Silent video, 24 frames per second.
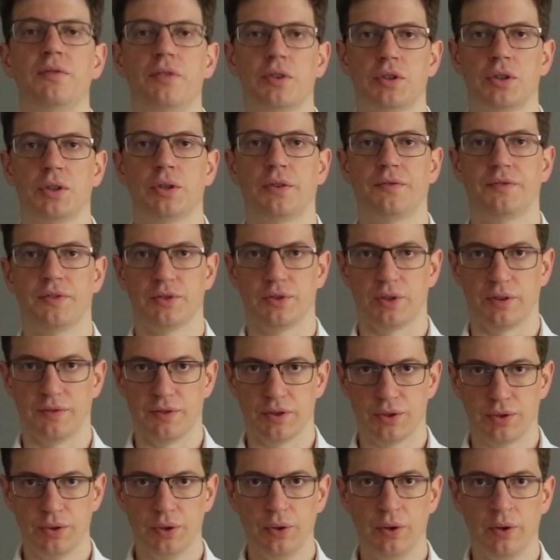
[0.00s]
version of the
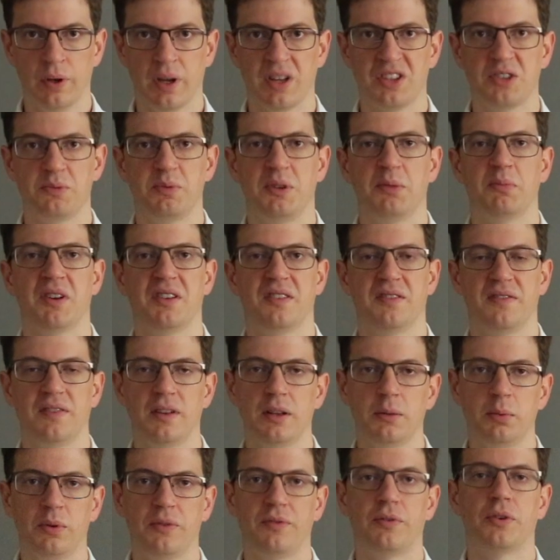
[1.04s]
Service Studio has been made
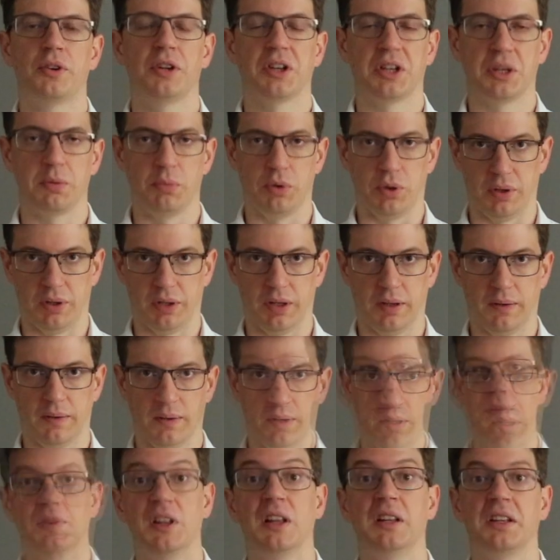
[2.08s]
available for the community.
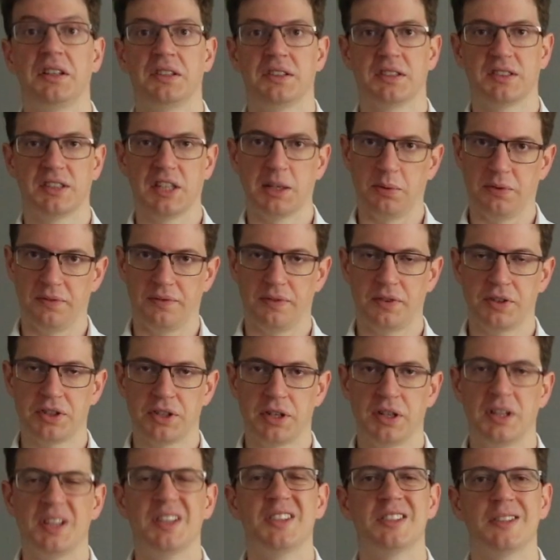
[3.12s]
The latest stable
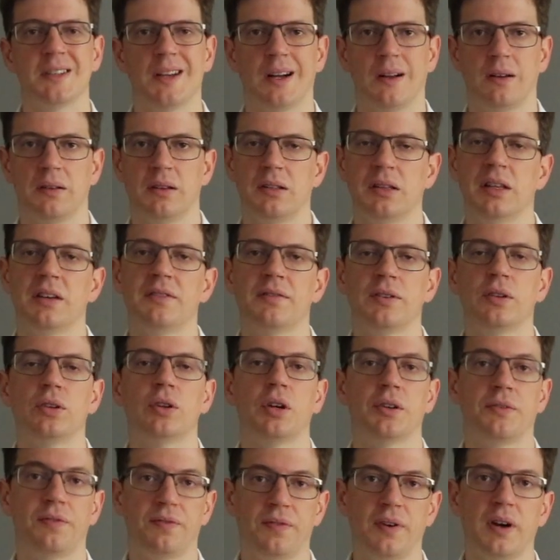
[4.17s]
version is now
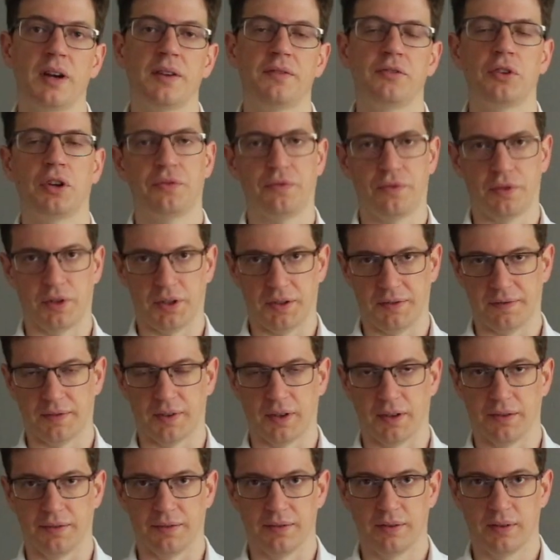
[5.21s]

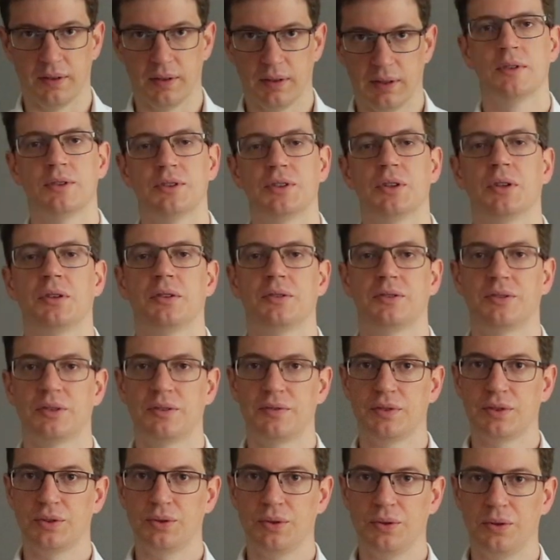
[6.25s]
11.5.45. Still on
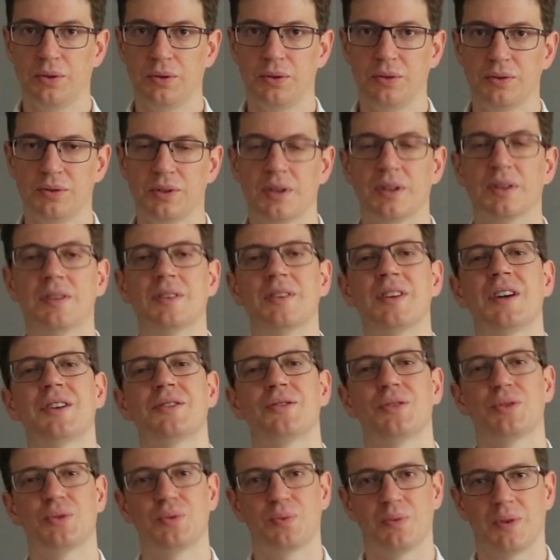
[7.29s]
Service Studio news,
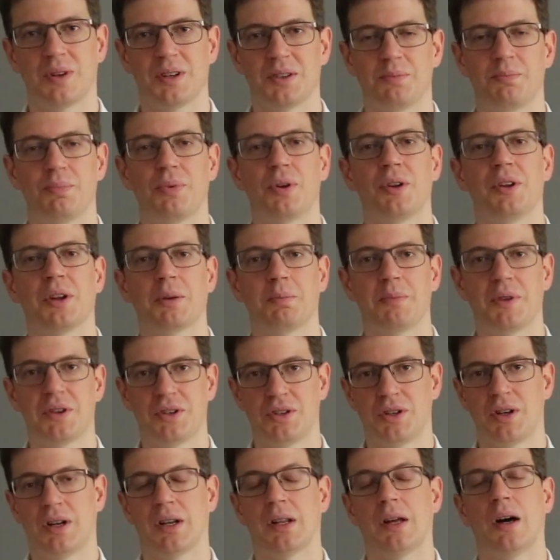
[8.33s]
Tercio Suar, product
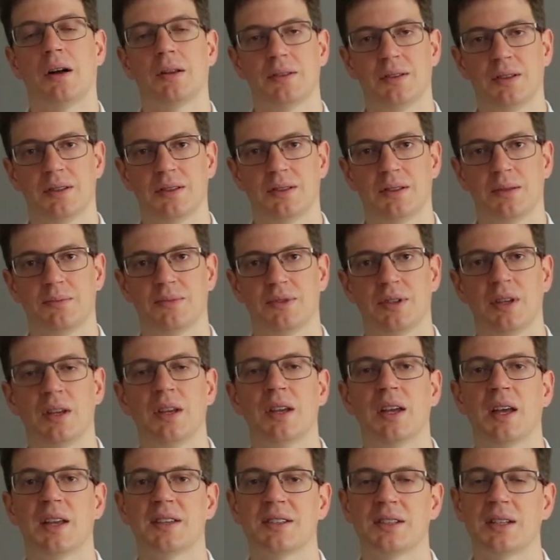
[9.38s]
manager at OutSystems,
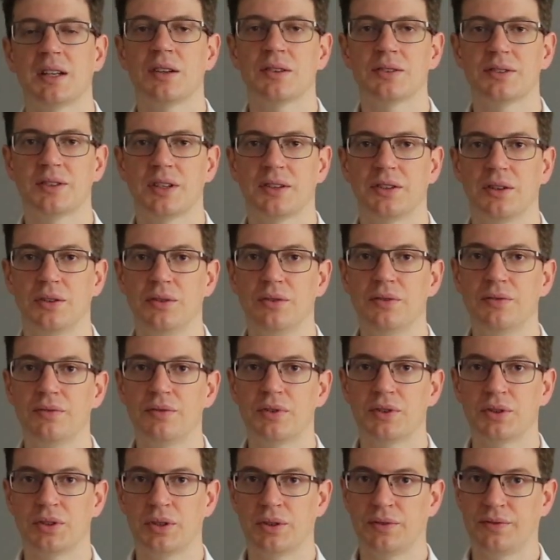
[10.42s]
has announced that a new
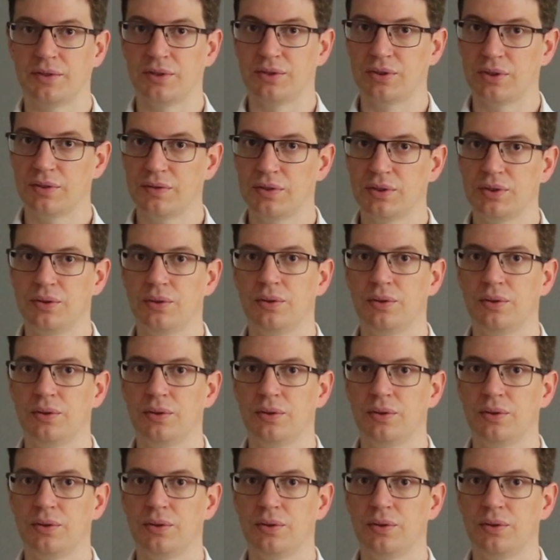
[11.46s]
version of the Service